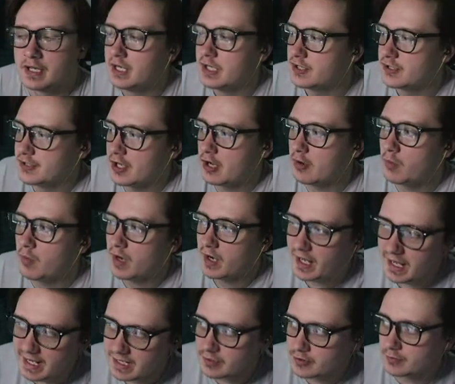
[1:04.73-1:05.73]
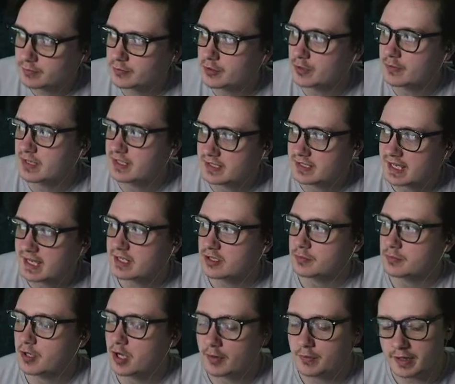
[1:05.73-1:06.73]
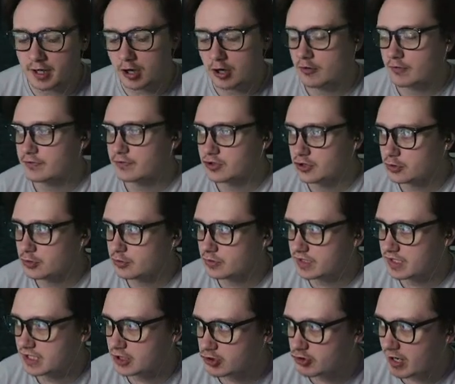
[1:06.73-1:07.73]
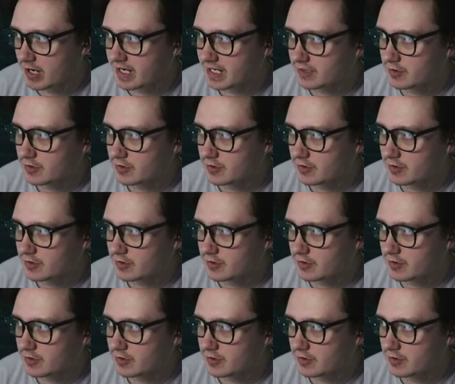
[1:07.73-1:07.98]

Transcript: So what I end up doing is I end up going over to the training